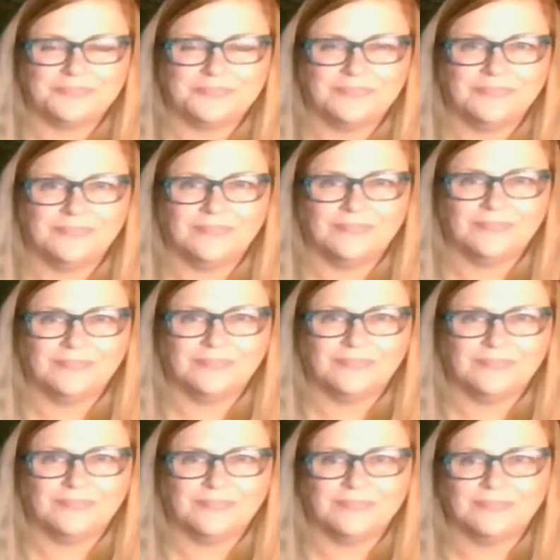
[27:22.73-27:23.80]

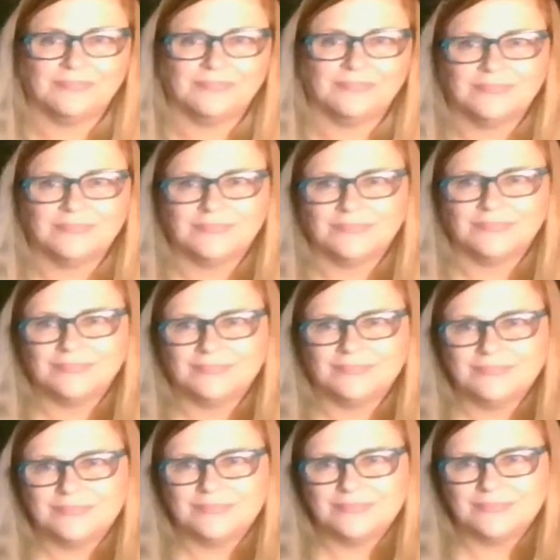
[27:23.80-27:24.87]

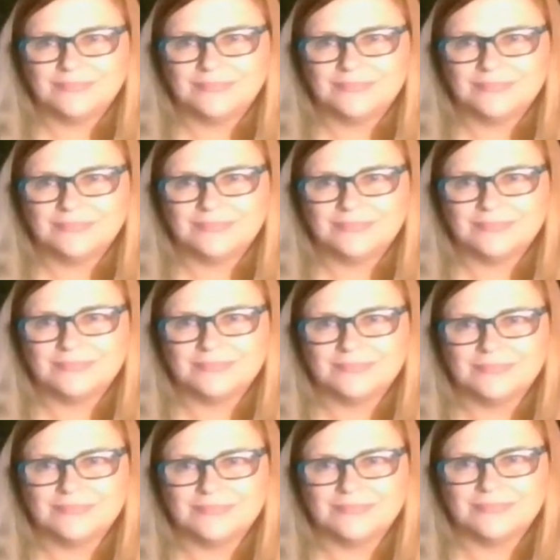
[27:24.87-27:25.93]

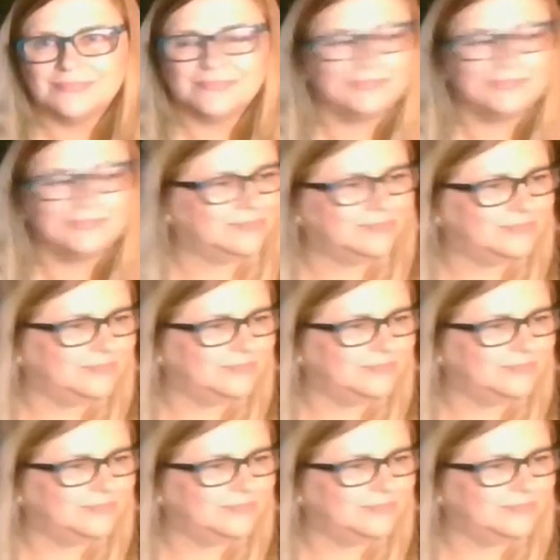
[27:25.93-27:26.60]
(not speaking)